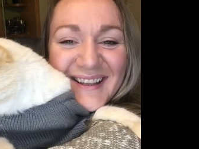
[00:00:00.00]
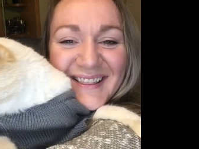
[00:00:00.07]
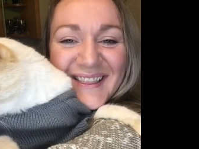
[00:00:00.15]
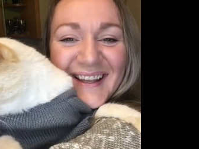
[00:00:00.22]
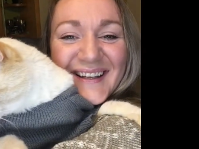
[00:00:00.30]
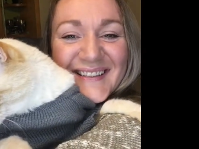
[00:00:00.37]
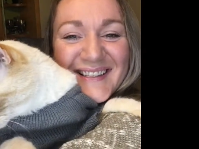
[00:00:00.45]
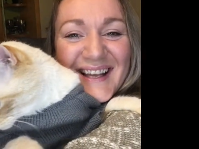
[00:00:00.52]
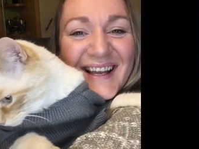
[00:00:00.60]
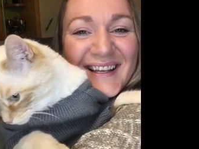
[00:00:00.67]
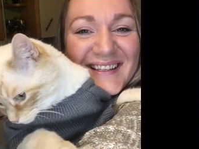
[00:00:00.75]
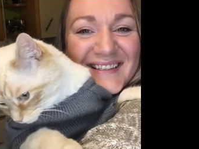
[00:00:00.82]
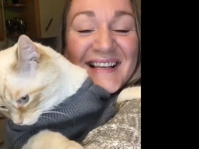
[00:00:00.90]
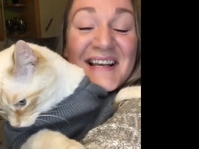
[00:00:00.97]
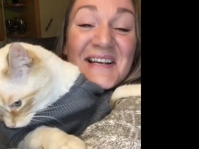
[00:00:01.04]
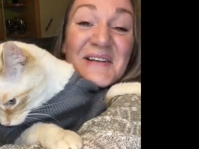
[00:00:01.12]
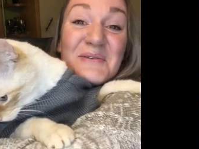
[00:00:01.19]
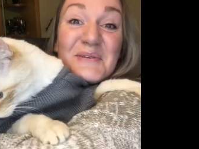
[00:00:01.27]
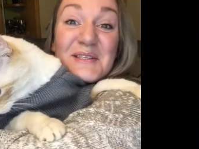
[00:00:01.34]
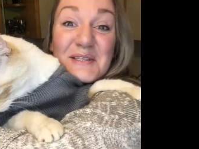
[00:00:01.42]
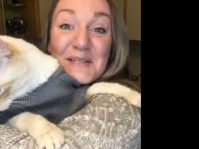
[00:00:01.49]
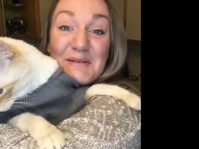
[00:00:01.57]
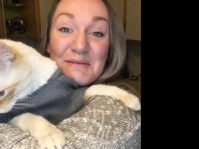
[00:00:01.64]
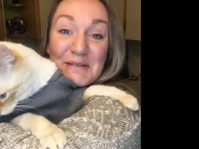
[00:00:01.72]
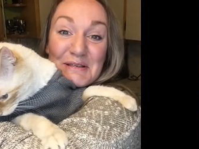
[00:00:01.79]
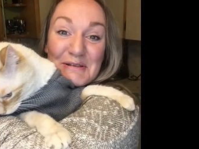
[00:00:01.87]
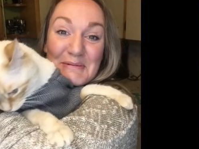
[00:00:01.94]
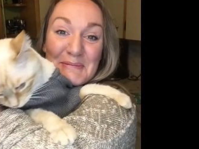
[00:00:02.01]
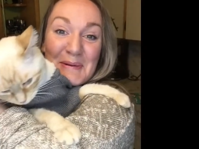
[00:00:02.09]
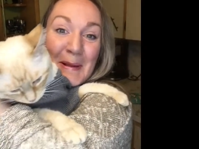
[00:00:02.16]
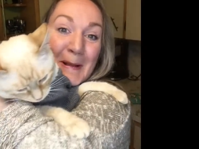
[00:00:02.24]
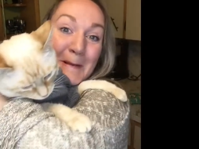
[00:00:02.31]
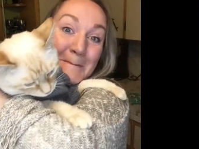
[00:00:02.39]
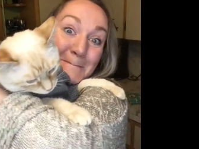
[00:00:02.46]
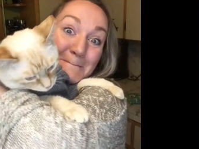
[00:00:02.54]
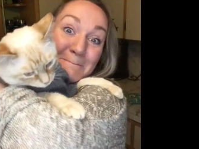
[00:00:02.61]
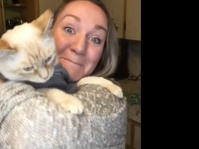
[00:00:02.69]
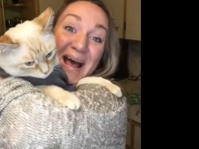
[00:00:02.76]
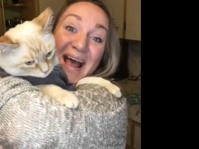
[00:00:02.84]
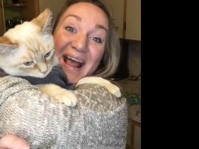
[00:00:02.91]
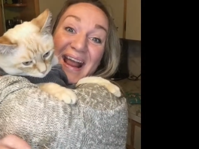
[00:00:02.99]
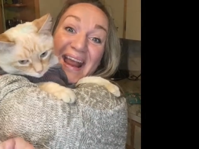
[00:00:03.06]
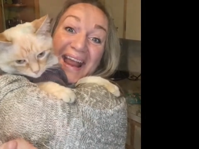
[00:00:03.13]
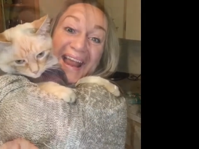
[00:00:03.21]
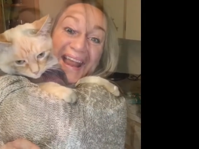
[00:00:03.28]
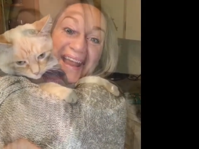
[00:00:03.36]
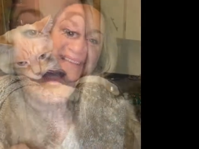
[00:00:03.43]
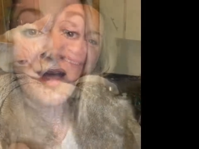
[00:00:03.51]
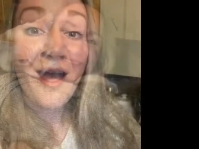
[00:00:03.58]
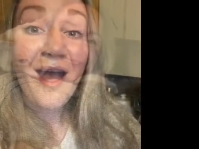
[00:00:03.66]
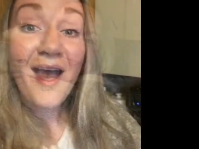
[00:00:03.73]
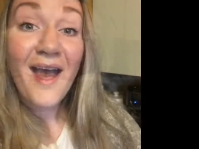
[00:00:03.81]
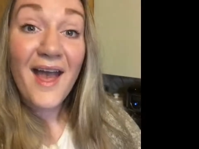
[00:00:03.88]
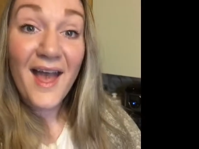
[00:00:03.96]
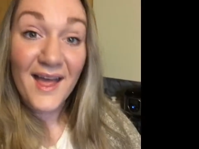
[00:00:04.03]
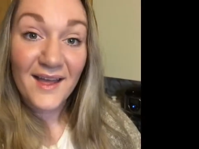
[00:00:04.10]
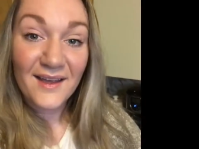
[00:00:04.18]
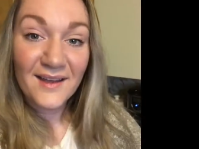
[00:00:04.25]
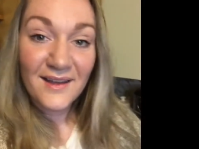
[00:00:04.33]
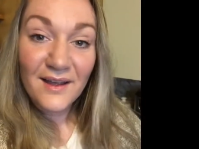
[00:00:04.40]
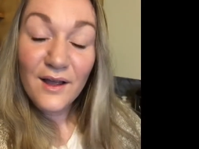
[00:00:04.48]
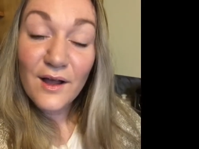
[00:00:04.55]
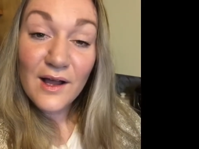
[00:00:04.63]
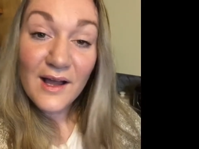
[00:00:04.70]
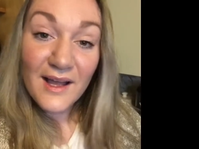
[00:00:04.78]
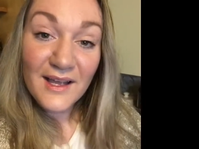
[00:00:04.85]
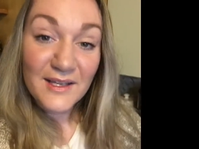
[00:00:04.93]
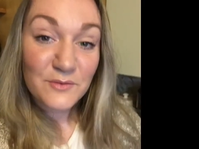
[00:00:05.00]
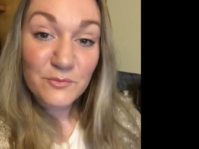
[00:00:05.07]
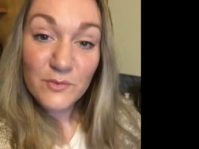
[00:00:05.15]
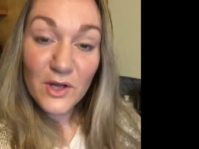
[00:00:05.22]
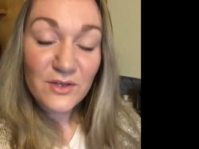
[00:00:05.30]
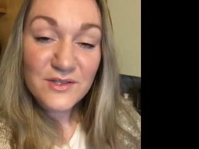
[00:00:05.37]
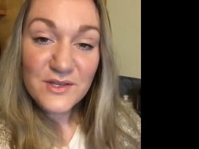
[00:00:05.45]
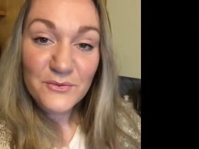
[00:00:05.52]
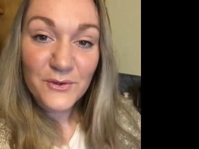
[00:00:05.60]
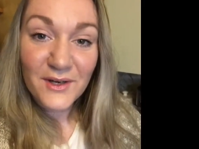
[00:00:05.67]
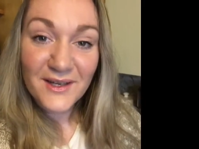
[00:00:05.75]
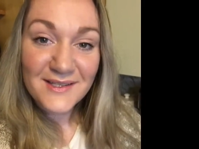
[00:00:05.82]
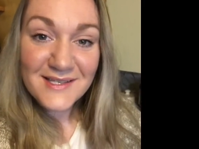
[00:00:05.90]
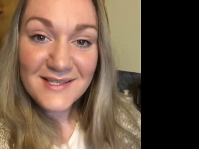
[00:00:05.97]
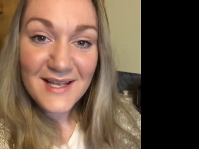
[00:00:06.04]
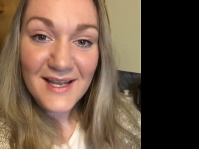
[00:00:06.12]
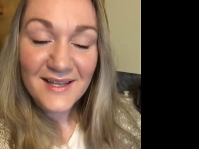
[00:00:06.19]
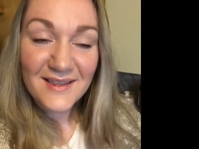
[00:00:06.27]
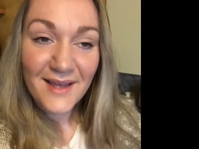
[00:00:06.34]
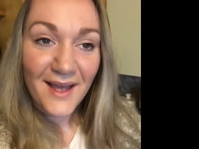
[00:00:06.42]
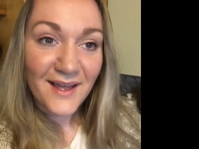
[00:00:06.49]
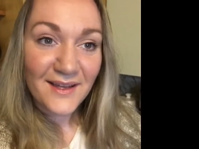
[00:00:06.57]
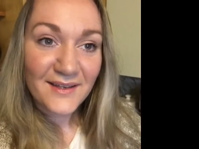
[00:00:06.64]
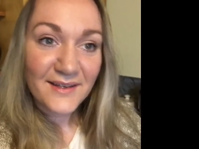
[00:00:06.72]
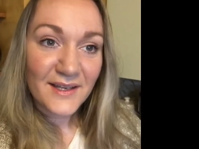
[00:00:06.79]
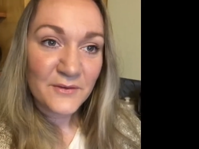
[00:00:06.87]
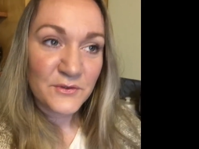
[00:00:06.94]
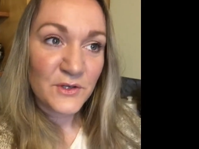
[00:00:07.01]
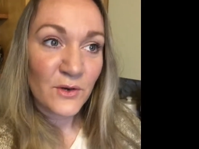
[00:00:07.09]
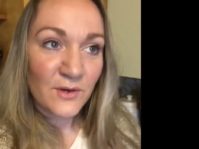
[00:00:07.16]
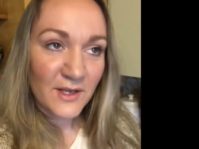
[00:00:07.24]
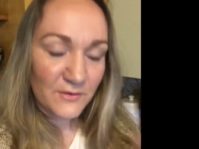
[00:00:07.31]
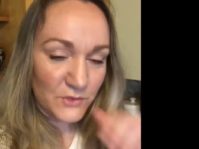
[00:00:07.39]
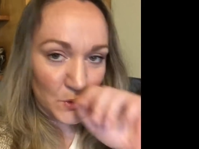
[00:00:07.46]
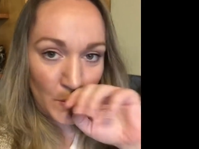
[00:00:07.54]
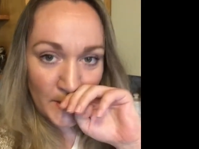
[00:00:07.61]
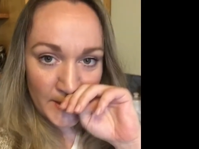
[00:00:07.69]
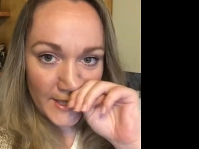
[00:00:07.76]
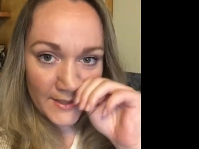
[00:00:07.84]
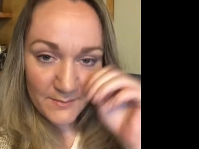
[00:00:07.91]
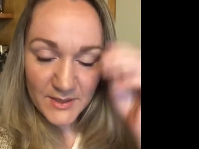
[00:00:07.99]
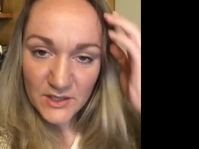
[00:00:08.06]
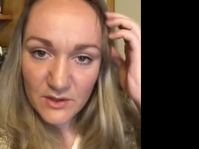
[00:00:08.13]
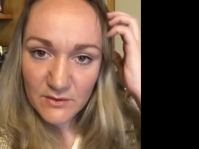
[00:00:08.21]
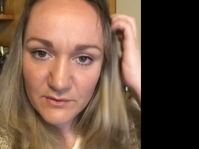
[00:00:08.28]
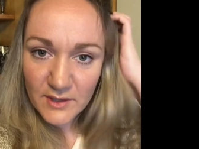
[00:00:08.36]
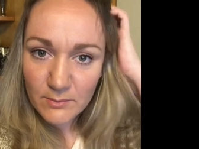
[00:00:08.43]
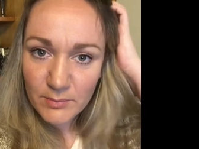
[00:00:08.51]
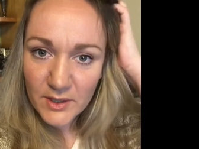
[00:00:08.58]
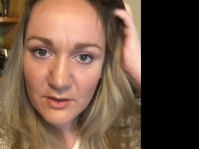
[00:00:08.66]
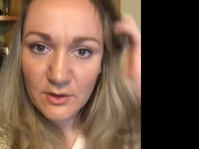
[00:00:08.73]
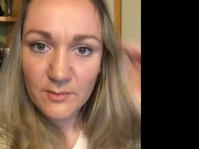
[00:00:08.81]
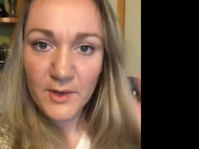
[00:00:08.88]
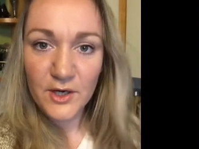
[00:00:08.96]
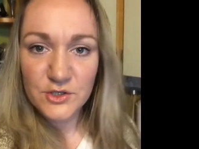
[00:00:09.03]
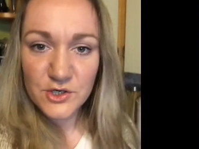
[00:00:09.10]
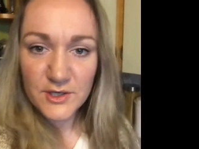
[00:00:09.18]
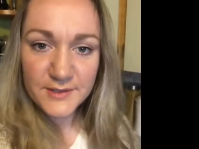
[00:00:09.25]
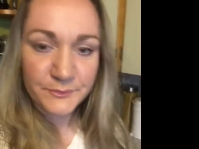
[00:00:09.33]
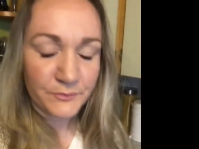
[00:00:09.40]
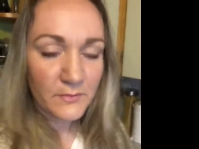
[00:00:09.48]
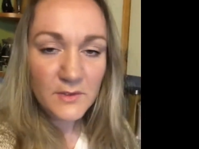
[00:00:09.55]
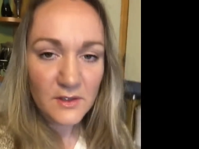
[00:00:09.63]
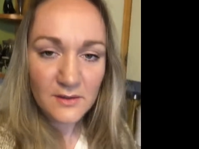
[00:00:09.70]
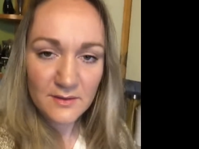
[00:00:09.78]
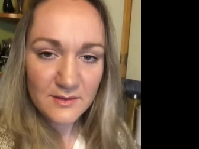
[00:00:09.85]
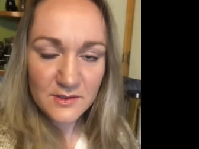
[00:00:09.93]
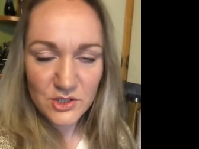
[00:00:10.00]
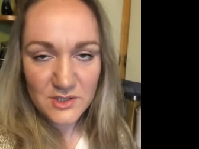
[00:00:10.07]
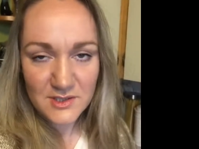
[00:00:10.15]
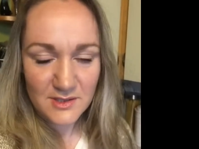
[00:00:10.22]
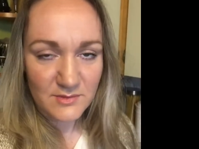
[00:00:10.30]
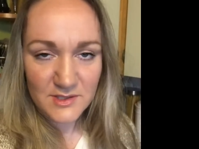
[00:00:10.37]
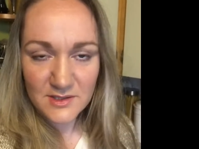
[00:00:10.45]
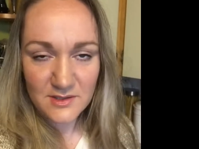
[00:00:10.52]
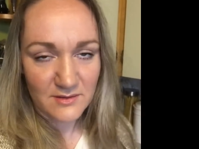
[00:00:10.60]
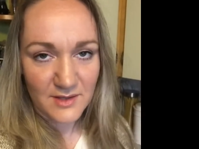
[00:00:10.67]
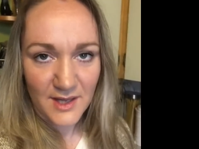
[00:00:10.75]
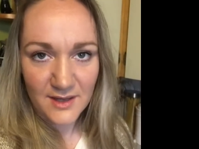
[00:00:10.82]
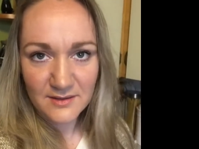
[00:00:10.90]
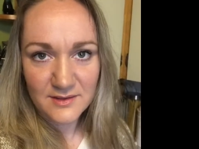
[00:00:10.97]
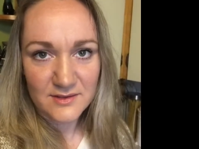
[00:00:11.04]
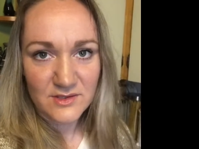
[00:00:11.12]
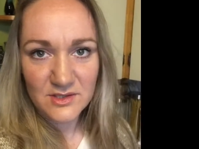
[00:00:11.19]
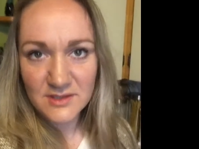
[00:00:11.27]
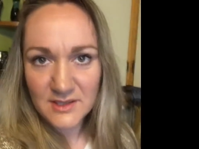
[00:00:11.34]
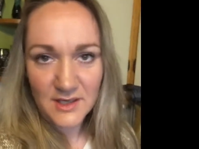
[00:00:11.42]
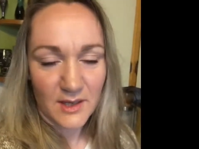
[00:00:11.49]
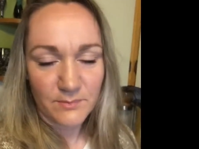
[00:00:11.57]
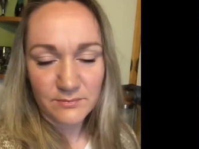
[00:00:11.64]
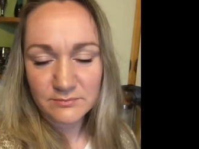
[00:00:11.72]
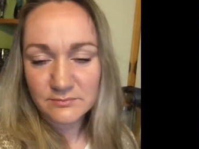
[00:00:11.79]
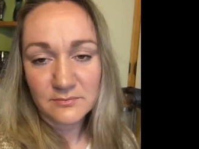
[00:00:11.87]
Thanks, guys. We'll see you soon. Bye. Hey. I also forgot to say that if you don't have shortening, but you have like butter or margarine, just substitute that. It's just a cup.